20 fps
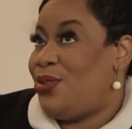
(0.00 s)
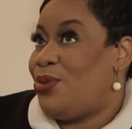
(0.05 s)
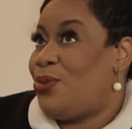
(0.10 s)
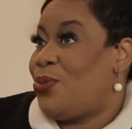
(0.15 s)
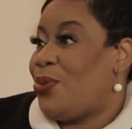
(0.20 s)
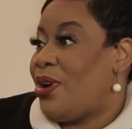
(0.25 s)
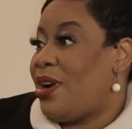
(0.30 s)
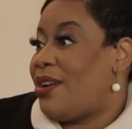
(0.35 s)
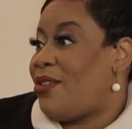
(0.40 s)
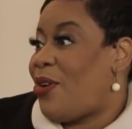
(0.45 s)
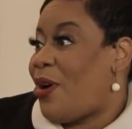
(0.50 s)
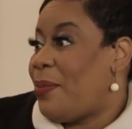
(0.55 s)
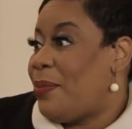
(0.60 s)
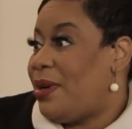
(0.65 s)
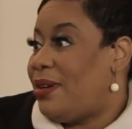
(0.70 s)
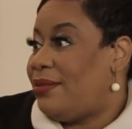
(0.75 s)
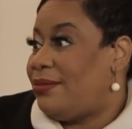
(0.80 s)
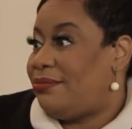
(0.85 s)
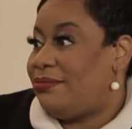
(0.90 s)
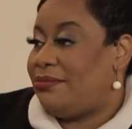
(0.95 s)
new work
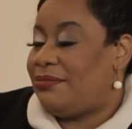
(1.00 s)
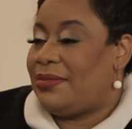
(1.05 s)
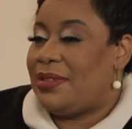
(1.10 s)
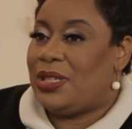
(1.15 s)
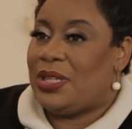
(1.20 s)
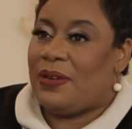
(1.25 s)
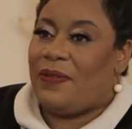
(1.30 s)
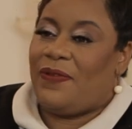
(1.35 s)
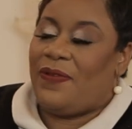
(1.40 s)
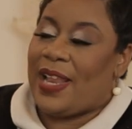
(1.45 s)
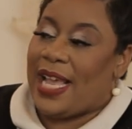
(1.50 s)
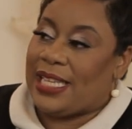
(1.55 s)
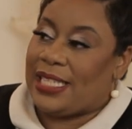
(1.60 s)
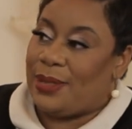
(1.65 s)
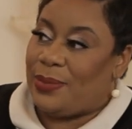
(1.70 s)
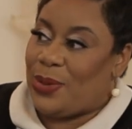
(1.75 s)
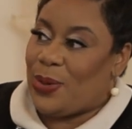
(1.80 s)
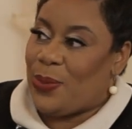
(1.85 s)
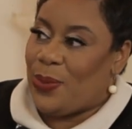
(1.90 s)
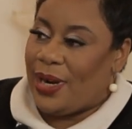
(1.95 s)
normal,
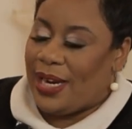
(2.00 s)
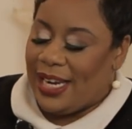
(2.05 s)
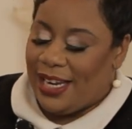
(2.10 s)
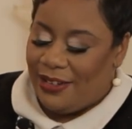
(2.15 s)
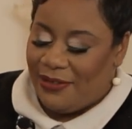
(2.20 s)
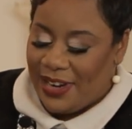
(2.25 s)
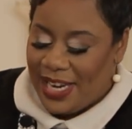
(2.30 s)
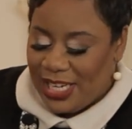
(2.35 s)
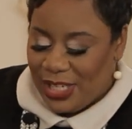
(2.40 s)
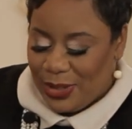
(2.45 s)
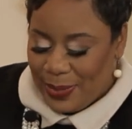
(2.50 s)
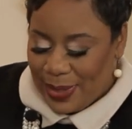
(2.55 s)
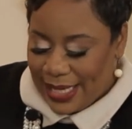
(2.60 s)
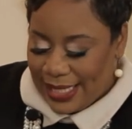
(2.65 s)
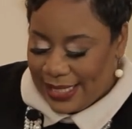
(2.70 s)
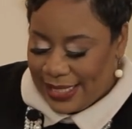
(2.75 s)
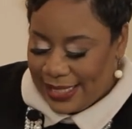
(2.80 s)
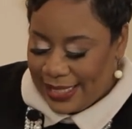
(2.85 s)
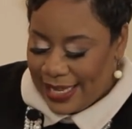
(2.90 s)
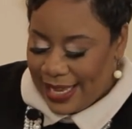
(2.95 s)
flexible working
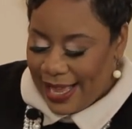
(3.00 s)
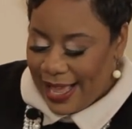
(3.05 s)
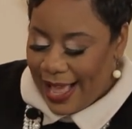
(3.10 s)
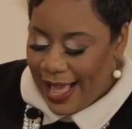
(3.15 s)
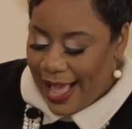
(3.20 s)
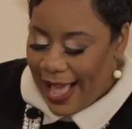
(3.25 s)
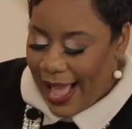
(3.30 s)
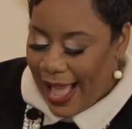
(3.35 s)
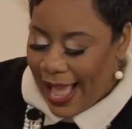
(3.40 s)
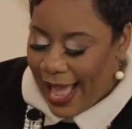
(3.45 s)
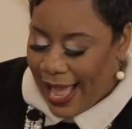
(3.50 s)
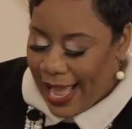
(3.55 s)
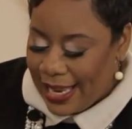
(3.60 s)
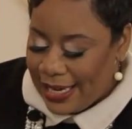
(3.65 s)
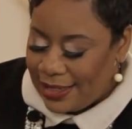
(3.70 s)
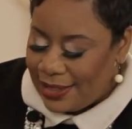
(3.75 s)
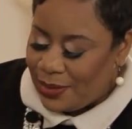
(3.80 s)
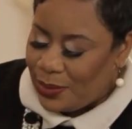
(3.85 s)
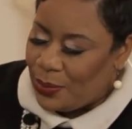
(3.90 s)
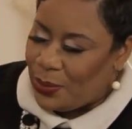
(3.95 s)
arrangements.
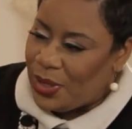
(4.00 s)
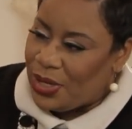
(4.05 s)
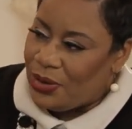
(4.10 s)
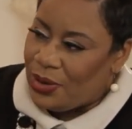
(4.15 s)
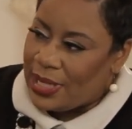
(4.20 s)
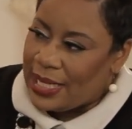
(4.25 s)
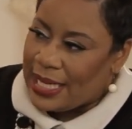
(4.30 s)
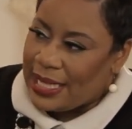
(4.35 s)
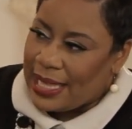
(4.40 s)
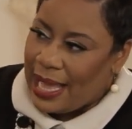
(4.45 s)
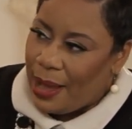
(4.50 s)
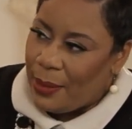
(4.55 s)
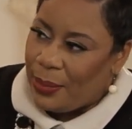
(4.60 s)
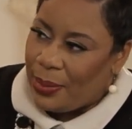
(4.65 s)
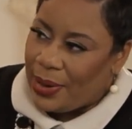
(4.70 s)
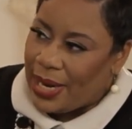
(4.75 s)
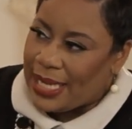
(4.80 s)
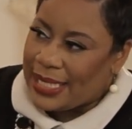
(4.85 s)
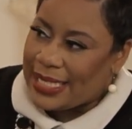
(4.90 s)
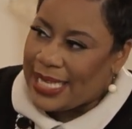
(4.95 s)
And we know that that
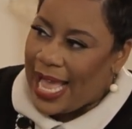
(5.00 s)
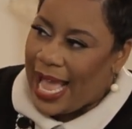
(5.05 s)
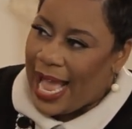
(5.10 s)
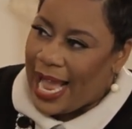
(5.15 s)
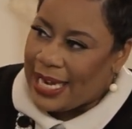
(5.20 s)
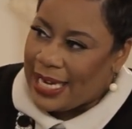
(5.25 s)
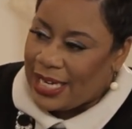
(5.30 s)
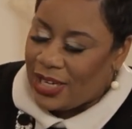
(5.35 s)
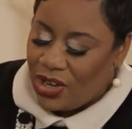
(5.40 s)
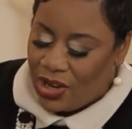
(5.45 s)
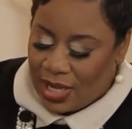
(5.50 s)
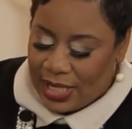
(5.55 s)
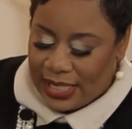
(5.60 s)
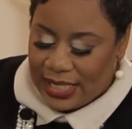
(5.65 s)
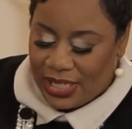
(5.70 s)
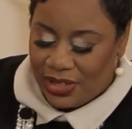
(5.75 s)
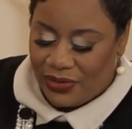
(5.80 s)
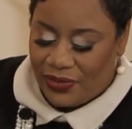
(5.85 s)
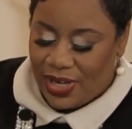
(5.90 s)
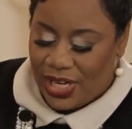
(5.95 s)
brings added
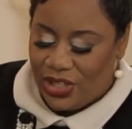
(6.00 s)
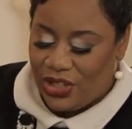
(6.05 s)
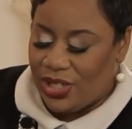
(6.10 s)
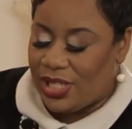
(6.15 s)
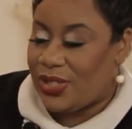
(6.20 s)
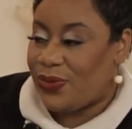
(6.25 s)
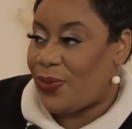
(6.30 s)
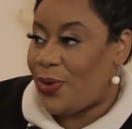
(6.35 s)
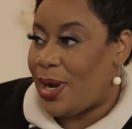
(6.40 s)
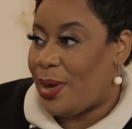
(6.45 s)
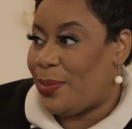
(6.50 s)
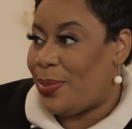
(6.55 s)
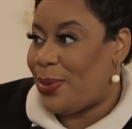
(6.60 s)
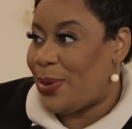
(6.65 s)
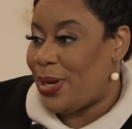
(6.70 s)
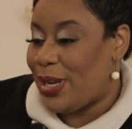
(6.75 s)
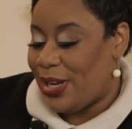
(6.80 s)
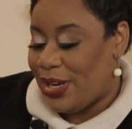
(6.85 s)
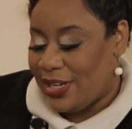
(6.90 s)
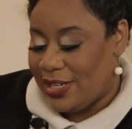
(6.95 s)
considerations for
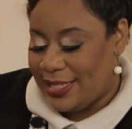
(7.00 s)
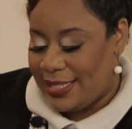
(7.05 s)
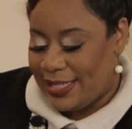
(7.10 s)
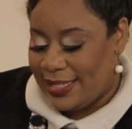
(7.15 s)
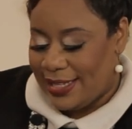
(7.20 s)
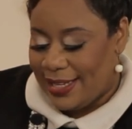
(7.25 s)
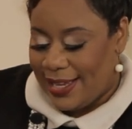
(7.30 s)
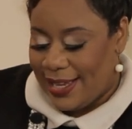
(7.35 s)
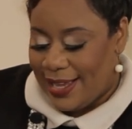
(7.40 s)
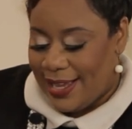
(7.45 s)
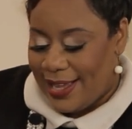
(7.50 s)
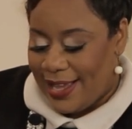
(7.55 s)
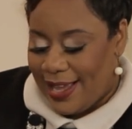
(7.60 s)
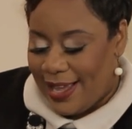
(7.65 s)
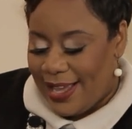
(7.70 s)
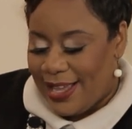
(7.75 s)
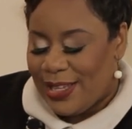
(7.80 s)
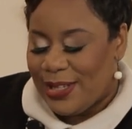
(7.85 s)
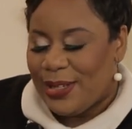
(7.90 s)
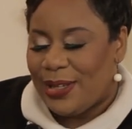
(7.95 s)
employers.
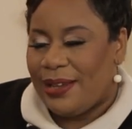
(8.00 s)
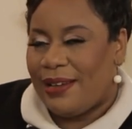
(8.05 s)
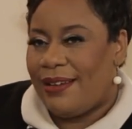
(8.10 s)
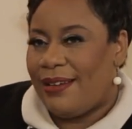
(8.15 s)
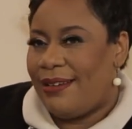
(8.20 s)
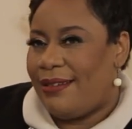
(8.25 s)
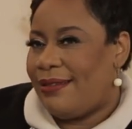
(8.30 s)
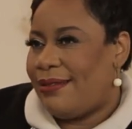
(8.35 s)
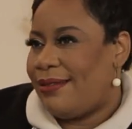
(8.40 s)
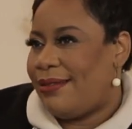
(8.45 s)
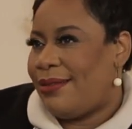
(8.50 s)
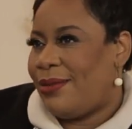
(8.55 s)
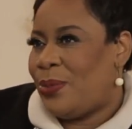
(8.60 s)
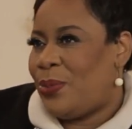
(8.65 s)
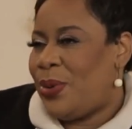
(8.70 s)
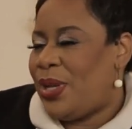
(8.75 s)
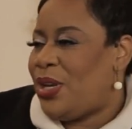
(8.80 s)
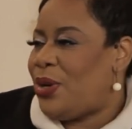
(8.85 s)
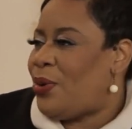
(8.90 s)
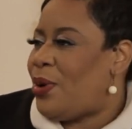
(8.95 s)

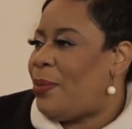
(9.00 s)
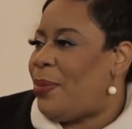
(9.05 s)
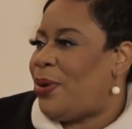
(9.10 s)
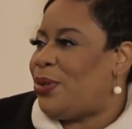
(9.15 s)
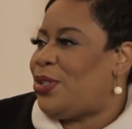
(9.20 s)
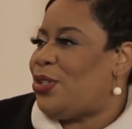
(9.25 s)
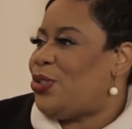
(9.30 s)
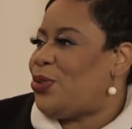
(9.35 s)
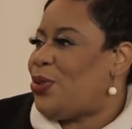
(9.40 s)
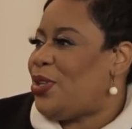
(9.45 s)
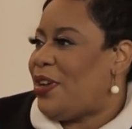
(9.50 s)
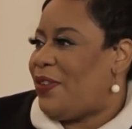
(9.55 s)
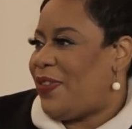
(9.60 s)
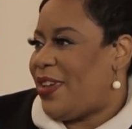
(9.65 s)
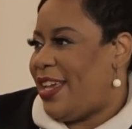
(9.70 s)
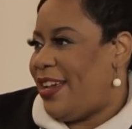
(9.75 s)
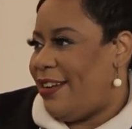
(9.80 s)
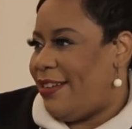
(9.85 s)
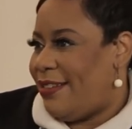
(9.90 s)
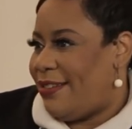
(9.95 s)
We know about the duty of
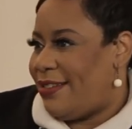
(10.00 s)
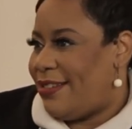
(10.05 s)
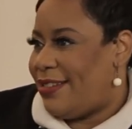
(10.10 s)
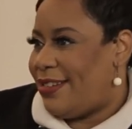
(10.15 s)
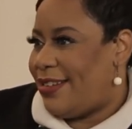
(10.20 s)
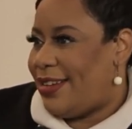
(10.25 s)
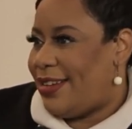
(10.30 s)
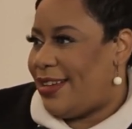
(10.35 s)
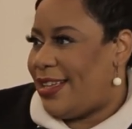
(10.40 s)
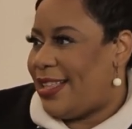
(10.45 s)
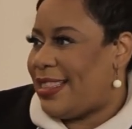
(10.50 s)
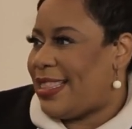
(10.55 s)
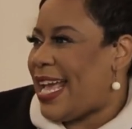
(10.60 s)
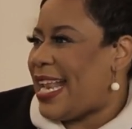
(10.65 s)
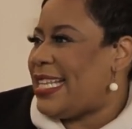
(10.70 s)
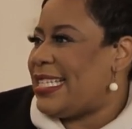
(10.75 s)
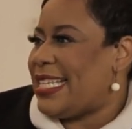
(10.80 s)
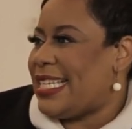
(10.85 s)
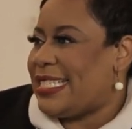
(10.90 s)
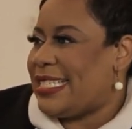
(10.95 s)
care.
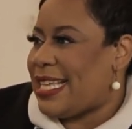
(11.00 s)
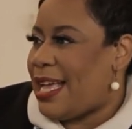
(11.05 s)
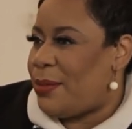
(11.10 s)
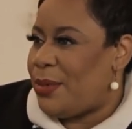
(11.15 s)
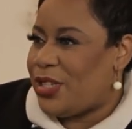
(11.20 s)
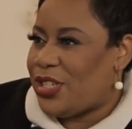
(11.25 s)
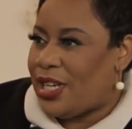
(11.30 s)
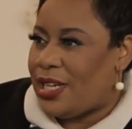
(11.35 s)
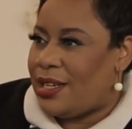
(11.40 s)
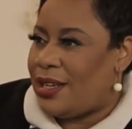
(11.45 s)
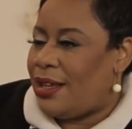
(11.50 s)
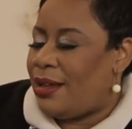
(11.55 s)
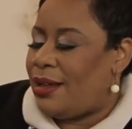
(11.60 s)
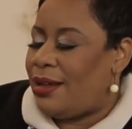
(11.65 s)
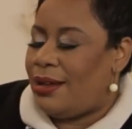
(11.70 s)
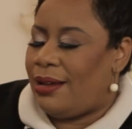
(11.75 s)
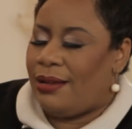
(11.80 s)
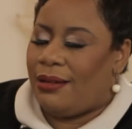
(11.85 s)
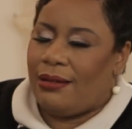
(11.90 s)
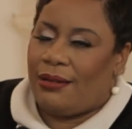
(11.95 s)
That is established under
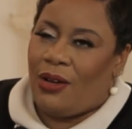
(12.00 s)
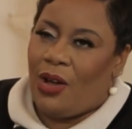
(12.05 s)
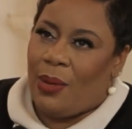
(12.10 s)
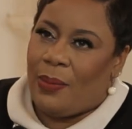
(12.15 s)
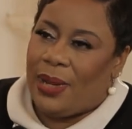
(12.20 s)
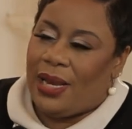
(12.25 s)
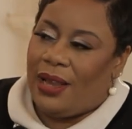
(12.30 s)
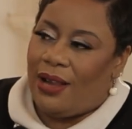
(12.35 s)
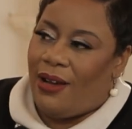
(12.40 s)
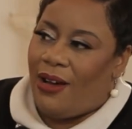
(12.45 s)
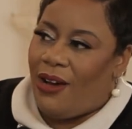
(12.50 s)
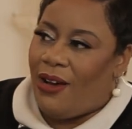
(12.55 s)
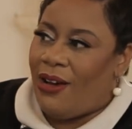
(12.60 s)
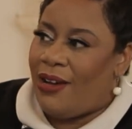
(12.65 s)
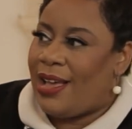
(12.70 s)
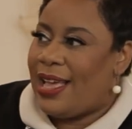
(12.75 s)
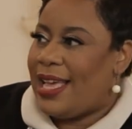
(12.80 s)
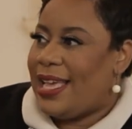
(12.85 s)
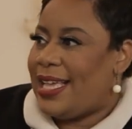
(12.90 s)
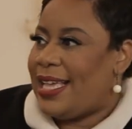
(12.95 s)
common
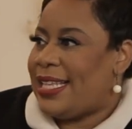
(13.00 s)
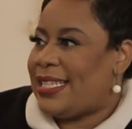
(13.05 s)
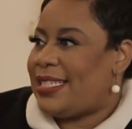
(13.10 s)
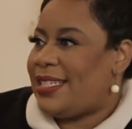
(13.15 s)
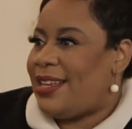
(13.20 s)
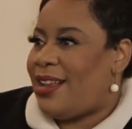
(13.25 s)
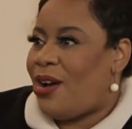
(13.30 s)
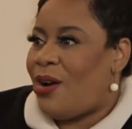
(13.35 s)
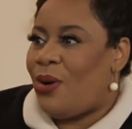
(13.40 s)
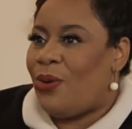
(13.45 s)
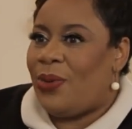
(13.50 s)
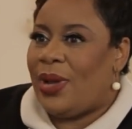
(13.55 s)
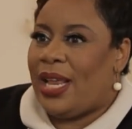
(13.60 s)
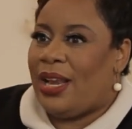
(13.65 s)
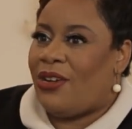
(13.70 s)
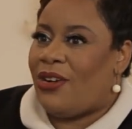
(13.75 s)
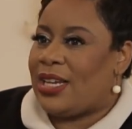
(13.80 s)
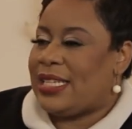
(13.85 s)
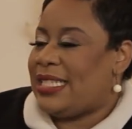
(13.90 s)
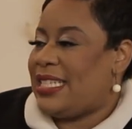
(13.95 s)
law. It's now
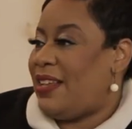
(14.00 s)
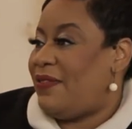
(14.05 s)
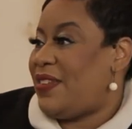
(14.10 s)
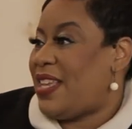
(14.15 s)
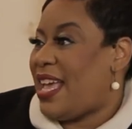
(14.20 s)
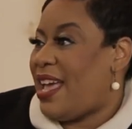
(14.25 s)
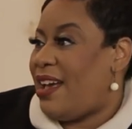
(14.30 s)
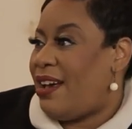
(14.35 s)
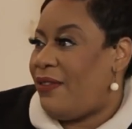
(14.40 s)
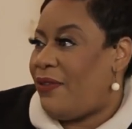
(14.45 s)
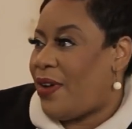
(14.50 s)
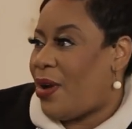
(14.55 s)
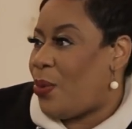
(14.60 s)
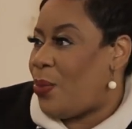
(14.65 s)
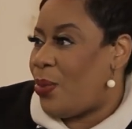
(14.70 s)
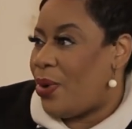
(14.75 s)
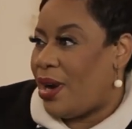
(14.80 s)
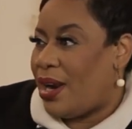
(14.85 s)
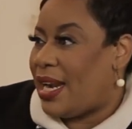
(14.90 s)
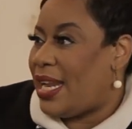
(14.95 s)
in our safety and health
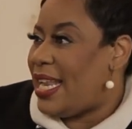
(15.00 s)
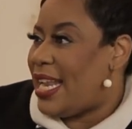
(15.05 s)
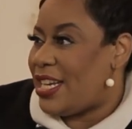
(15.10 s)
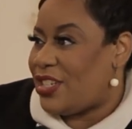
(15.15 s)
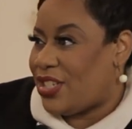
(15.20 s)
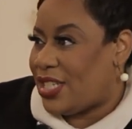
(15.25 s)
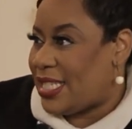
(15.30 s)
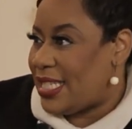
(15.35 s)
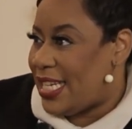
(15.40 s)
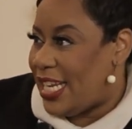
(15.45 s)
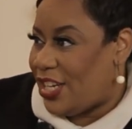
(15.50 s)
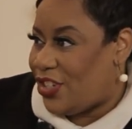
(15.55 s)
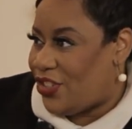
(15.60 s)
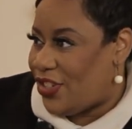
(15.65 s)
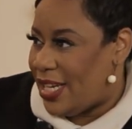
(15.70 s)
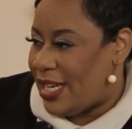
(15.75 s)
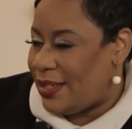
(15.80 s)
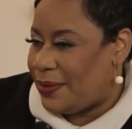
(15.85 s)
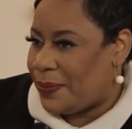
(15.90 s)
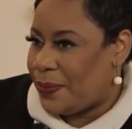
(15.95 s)
at work
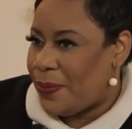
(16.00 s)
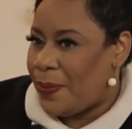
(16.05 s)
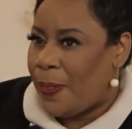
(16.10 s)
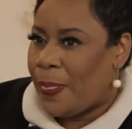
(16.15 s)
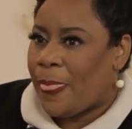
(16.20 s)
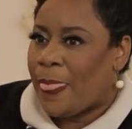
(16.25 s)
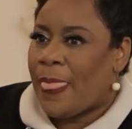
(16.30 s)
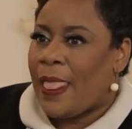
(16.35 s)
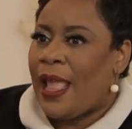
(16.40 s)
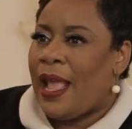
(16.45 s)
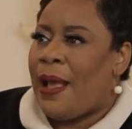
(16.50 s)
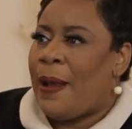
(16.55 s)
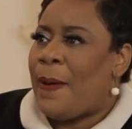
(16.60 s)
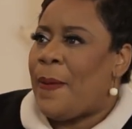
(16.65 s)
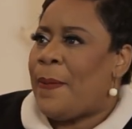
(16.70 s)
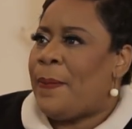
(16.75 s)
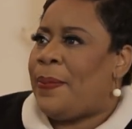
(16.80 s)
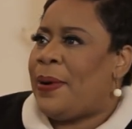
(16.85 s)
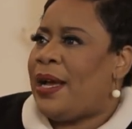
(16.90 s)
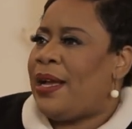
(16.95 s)
legislation.
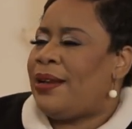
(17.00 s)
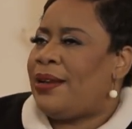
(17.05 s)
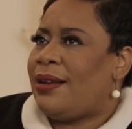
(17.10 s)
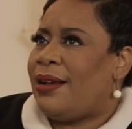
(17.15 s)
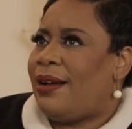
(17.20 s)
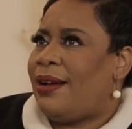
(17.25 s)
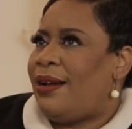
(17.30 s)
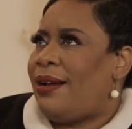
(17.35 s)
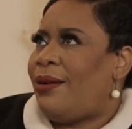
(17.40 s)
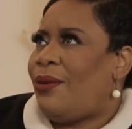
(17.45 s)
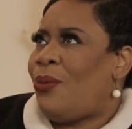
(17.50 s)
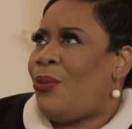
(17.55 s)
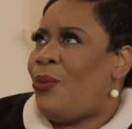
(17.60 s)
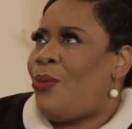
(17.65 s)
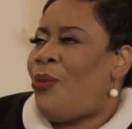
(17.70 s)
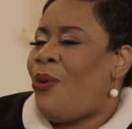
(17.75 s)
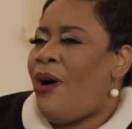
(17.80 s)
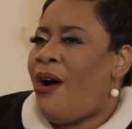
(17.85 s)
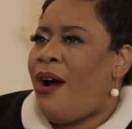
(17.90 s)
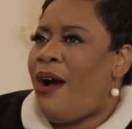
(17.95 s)
But
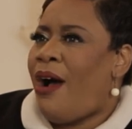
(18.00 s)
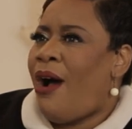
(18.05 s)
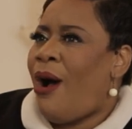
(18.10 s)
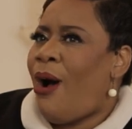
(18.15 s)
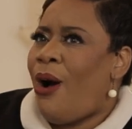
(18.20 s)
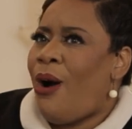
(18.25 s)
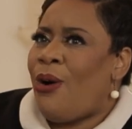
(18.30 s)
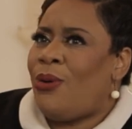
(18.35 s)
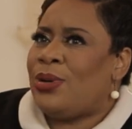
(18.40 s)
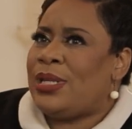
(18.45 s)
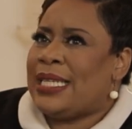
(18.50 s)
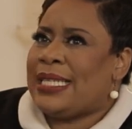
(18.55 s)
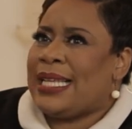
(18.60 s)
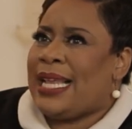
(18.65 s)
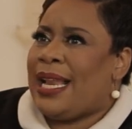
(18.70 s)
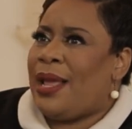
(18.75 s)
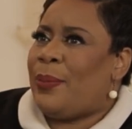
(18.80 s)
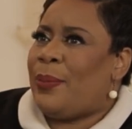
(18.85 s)
how does an